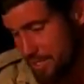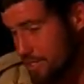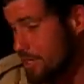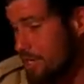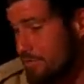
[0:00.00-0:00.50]
Is
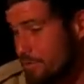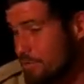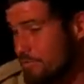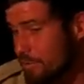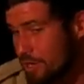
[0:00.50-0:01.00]
there not enough
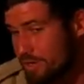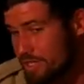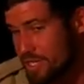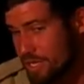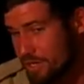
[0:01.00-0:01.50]
room for all
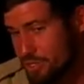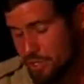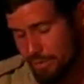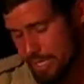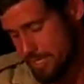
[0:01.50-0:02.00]
of us here at
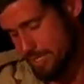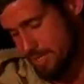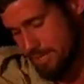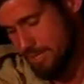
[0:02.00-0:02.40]
Djuma?